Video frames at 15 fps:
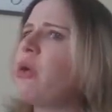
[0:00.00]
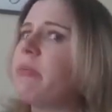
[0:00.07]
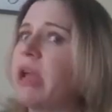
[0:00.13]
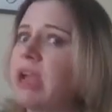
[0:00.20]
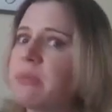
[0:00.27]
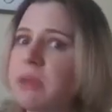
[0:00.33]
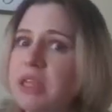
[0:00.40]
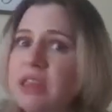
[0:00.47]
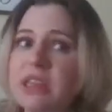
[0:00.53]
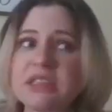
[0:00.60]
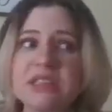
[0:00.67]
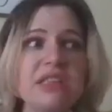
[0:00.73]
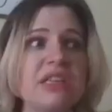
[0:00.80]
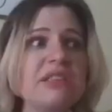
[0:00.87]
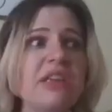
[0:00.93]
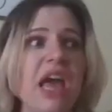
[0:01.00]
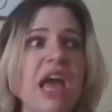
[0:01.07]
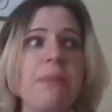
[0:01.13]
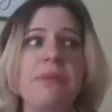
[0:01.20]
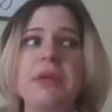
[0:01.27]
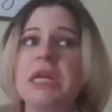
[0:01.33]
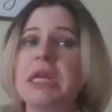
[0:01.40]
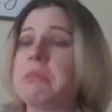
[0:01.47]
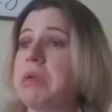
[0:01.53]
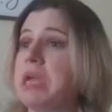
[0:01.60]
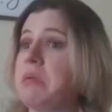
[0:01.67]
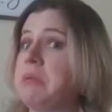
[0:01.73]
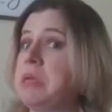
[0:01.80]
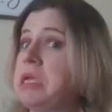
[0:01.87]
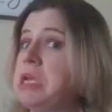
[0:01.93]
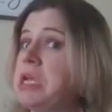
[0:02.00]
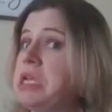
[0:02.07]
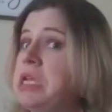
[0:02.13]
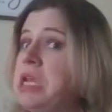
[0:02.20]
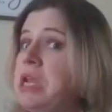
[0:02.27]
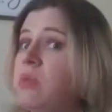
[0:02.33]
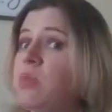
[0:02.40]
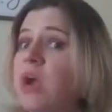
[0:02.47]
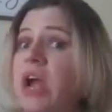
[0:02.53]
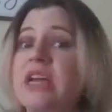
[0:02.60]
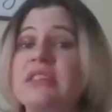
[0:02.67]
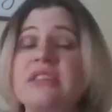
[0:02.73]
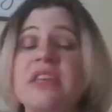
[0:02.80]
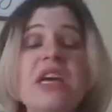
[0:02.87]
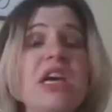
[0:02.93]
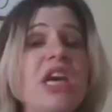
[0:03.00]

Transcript: maybe this is happening. Maybe he did rise.